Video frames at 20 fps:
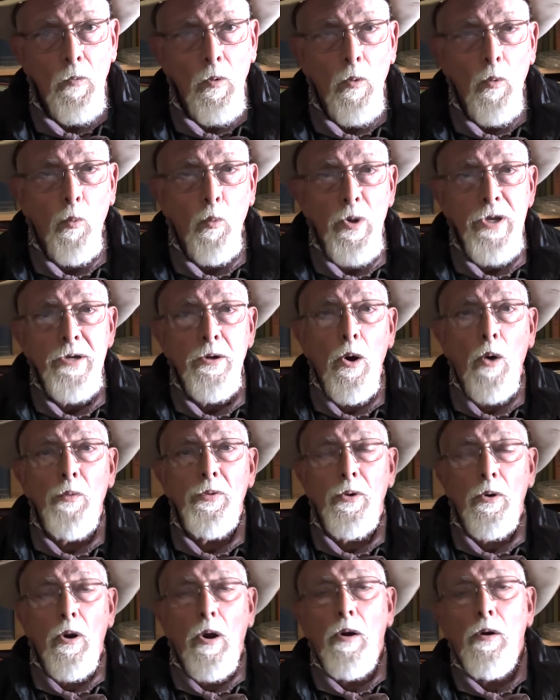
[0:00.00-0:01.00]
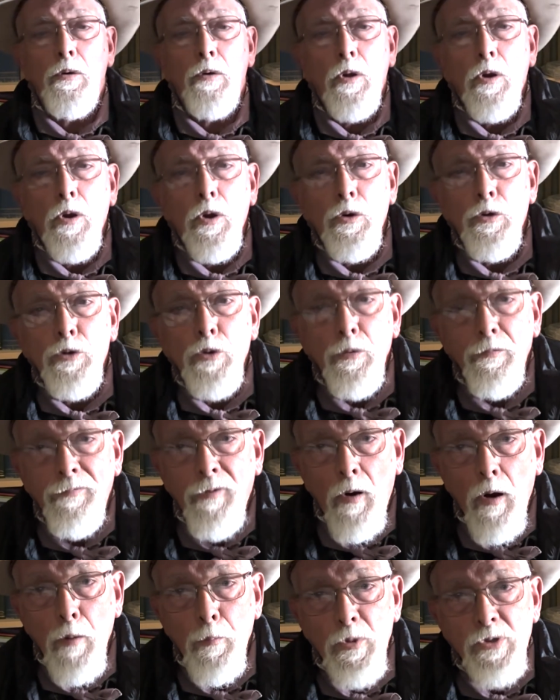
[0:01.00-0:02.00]
We know there are new
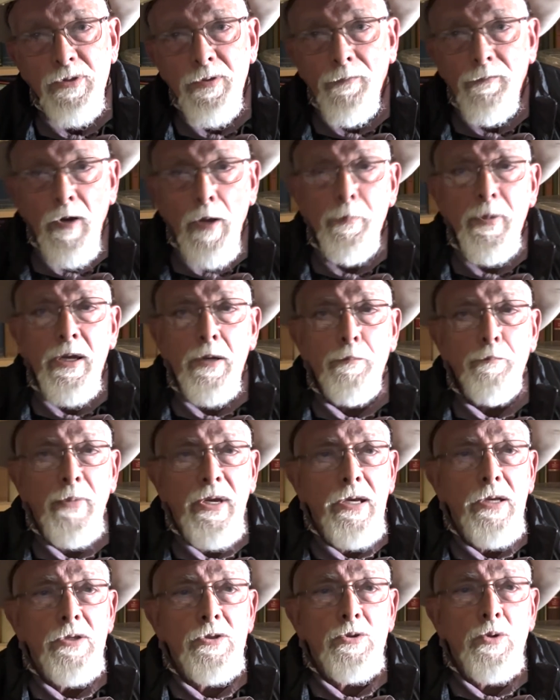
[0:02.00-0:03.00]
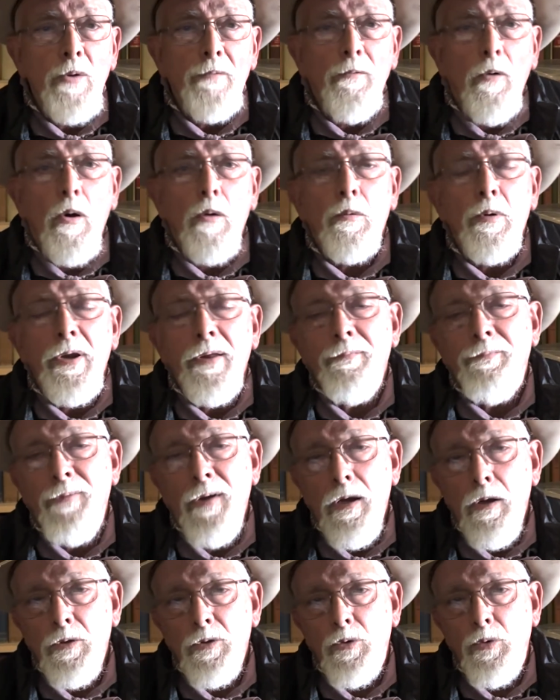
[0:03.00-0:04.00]
farmers of limited means who have already
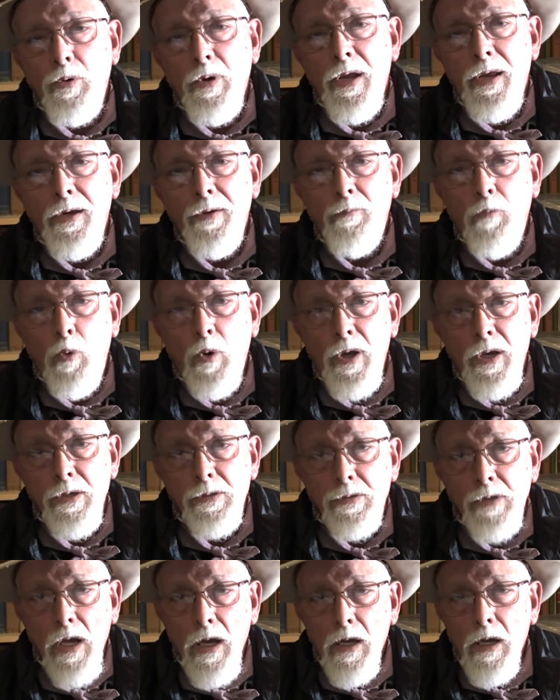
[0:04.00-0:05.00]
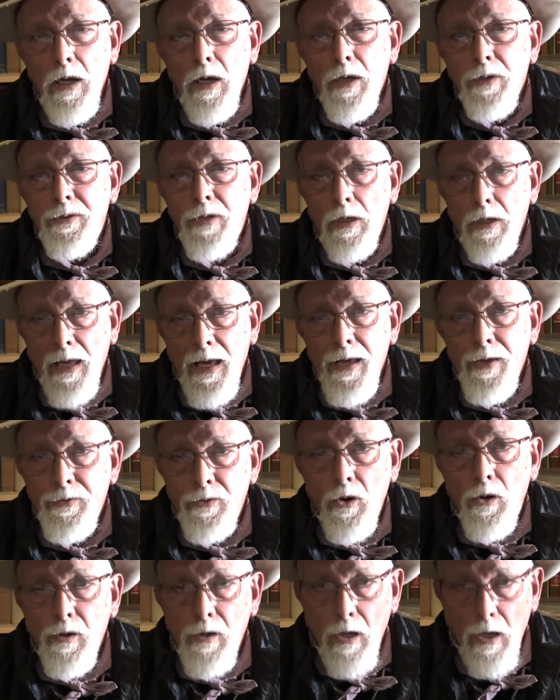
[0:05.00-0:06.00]
found creative ways to land
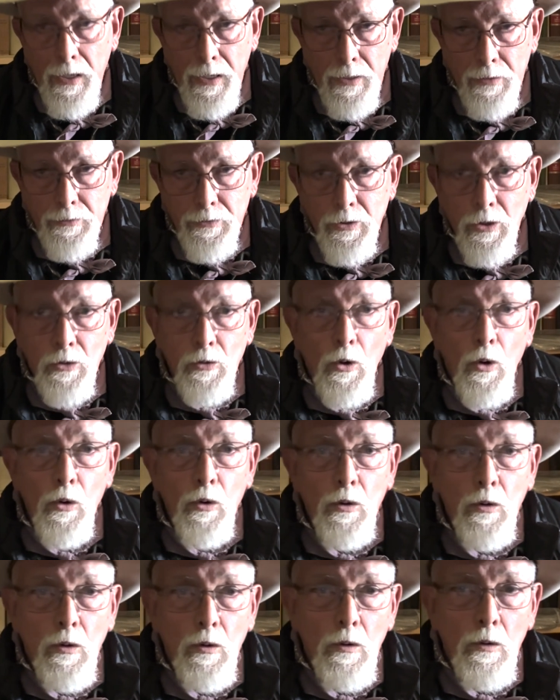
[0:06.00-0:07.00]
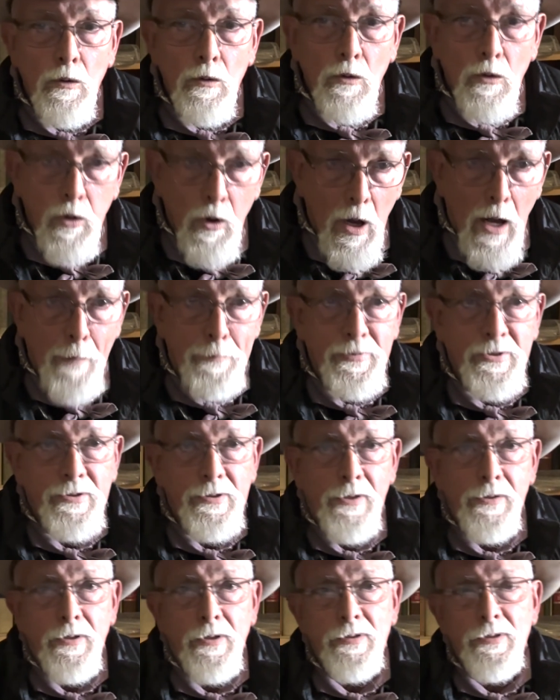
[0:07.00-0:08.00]
on land, to grow crops
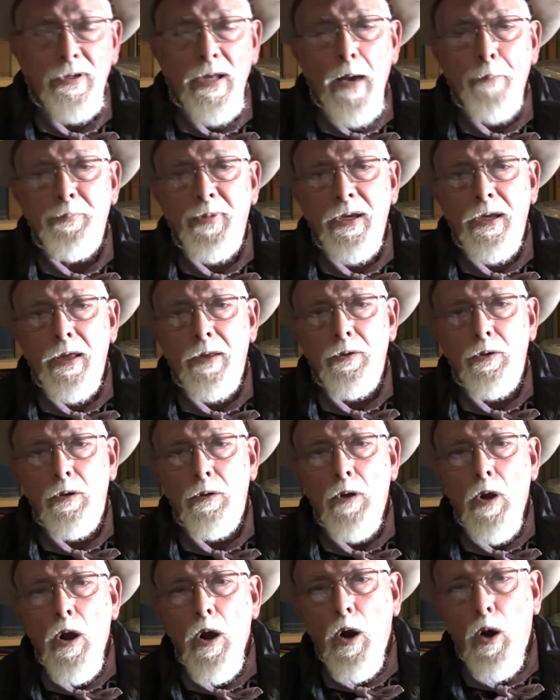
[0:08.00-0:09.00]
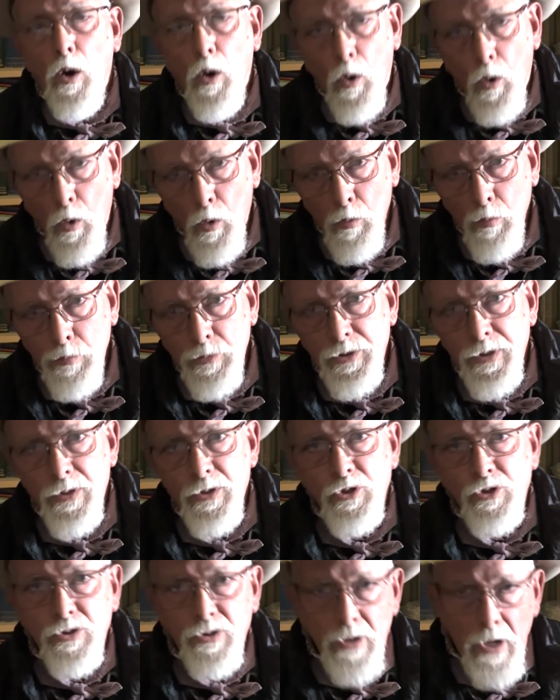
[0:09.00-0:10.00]
and to slap together homes and
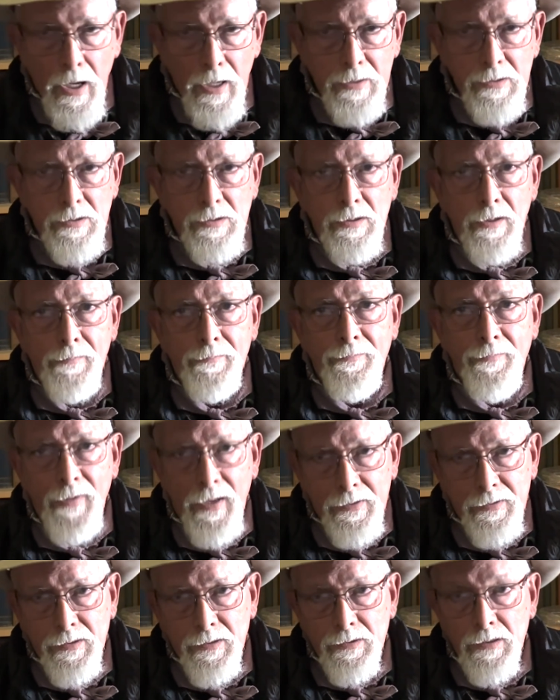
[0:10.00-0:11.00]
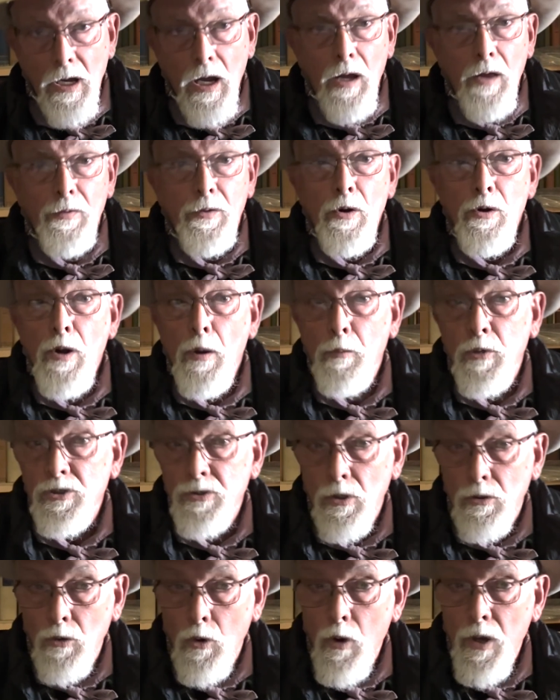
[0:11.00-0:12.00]
sheds and fences. Their numbers are
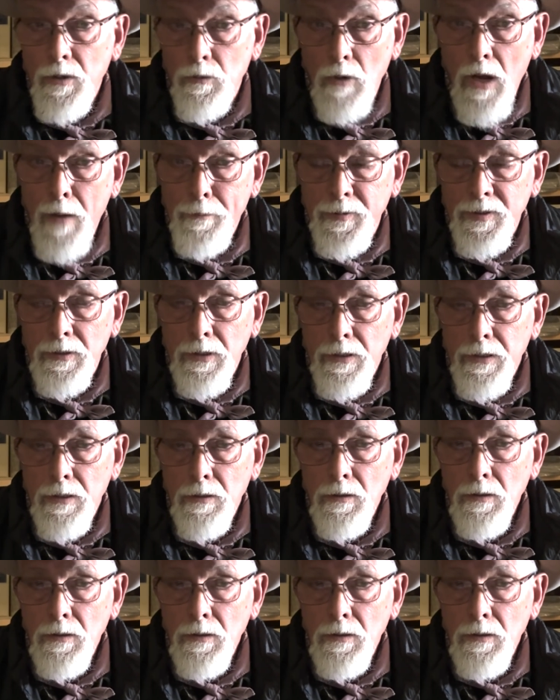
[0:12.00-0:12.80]
growing rapidly.